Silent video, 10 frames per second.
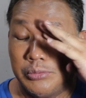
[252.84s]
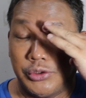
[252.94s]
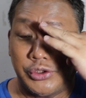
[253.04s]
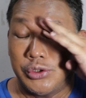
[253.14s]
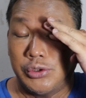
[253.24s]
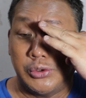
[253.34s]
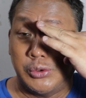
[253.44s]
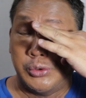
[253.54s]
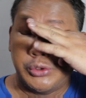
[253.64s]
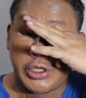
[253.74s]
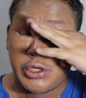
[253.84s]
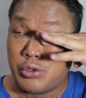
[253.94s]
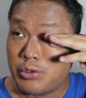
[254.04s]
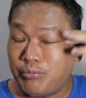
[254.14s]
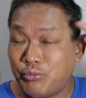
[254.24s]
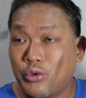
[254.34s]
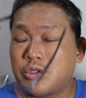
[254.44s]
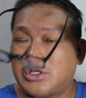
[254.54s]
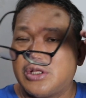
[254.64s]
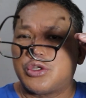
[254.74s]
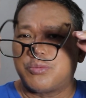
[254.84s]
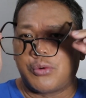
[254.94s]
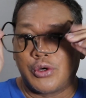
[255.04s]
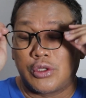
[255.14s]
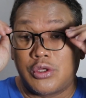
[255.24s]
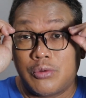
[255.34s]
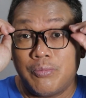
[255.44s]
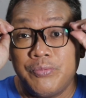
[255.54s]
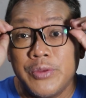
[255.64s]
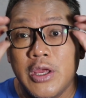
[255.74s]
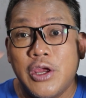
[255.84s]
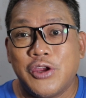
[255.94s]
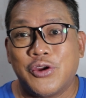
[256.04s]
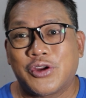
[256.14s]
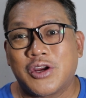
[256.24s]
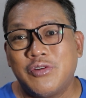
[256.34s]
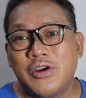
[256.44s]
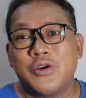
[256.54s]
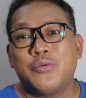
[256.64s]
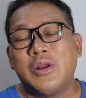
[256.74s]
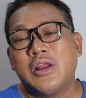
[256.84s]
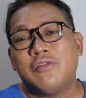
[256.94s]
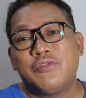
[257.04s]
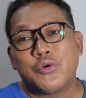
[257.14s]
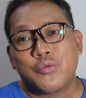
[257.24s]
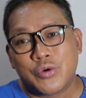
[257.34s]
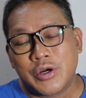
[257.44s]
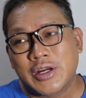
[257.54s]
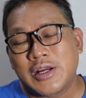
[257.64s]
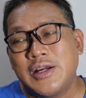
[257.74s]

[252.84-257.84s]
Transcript: So yun, we'll still support your career. We love your work.